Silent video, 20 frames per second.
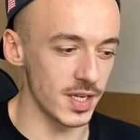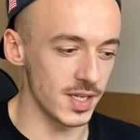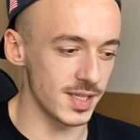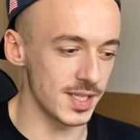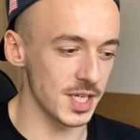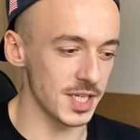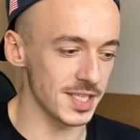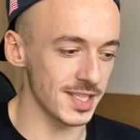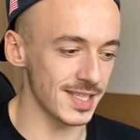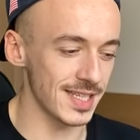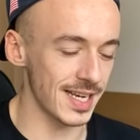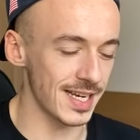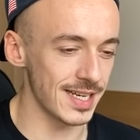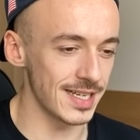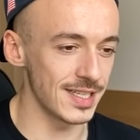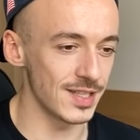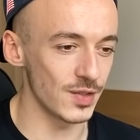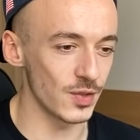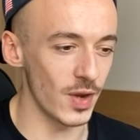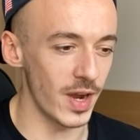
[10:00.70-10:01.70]
in just a
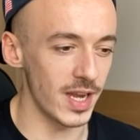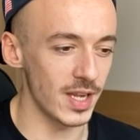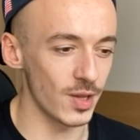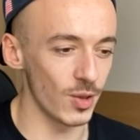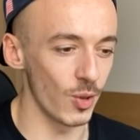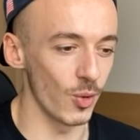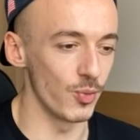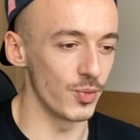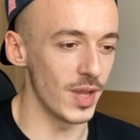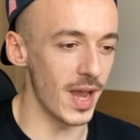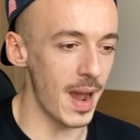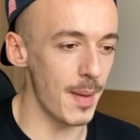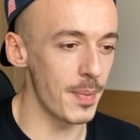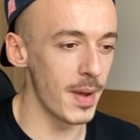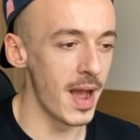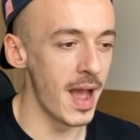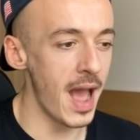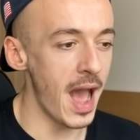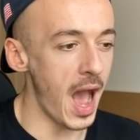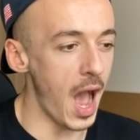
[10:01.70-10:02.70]
second it's going to load
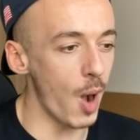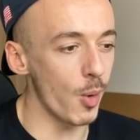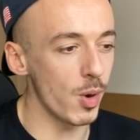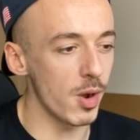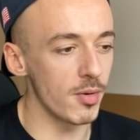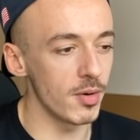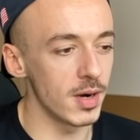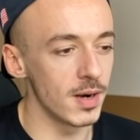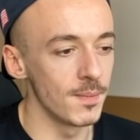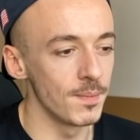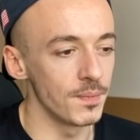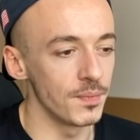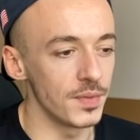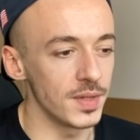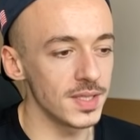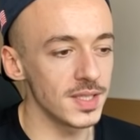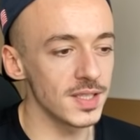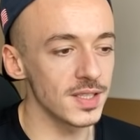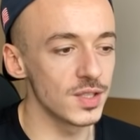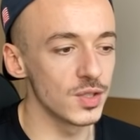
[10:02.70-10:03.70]
up. However,
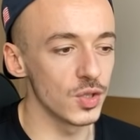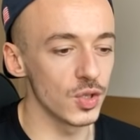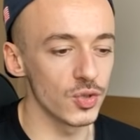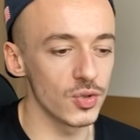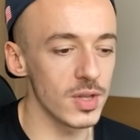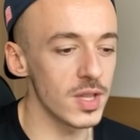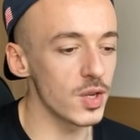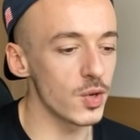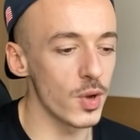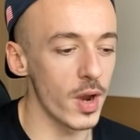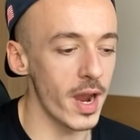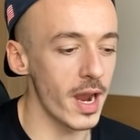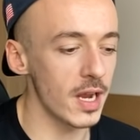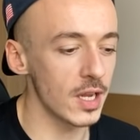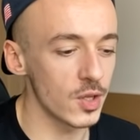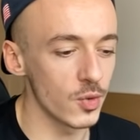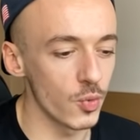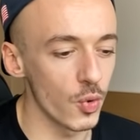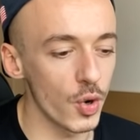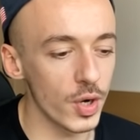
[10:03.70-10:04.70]
this is not really going to